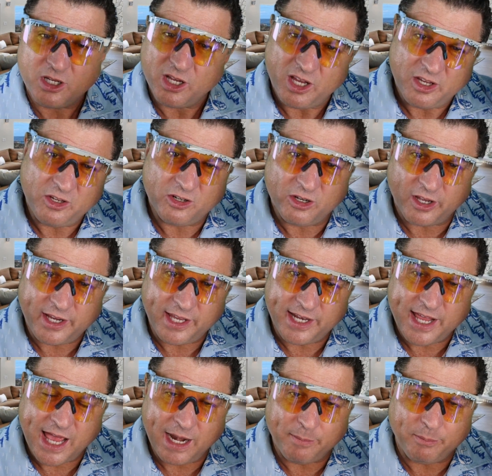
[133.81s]
You're looking
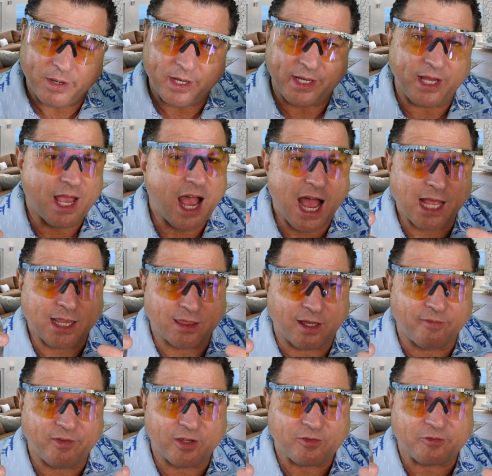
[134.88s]
at him, buddy. I love
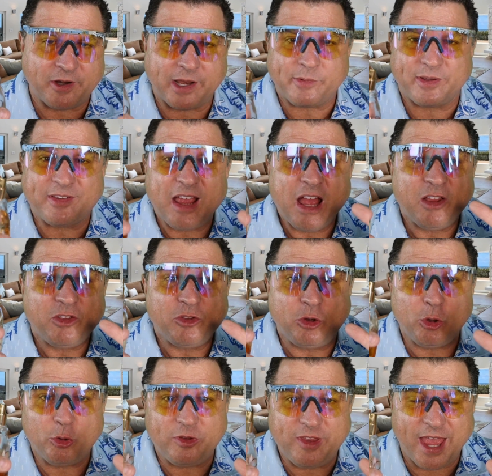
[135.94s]
this fragrance to
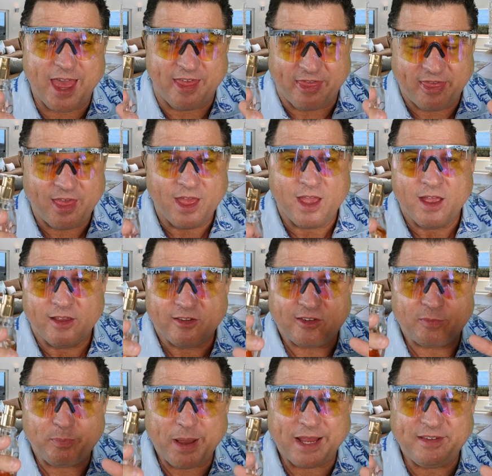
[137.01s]
death.
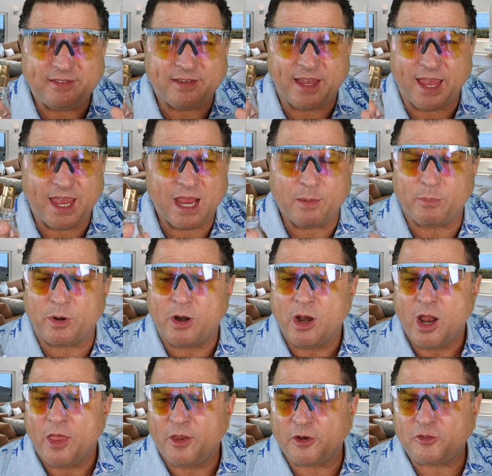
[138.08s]
Spicy amber.
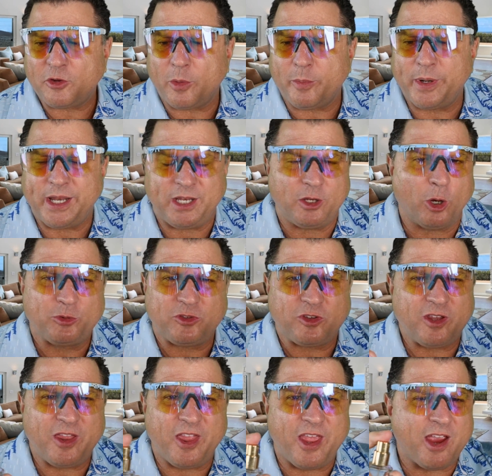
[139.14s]
There's so many notes in
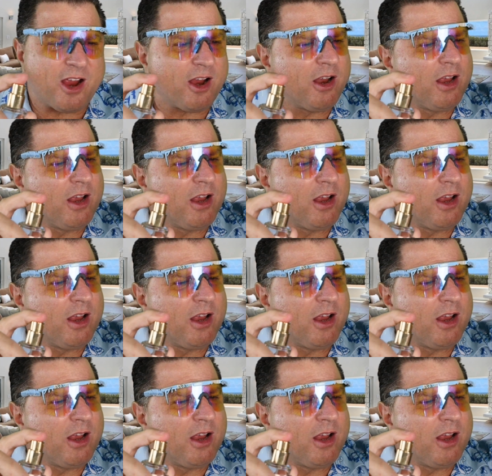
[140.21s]
there.